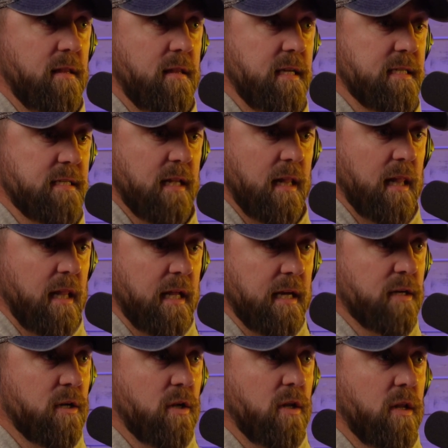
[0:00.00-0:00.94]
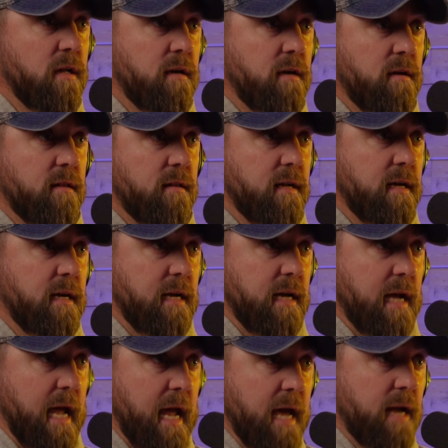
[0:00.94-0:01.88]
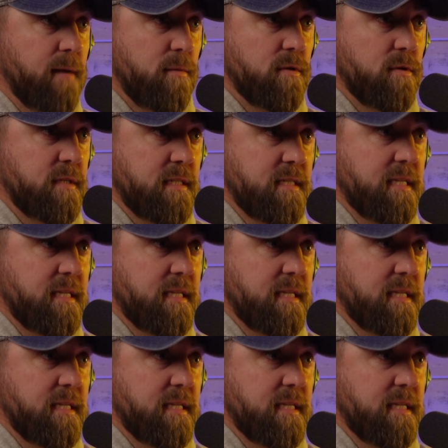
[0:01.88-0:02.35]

these little animals.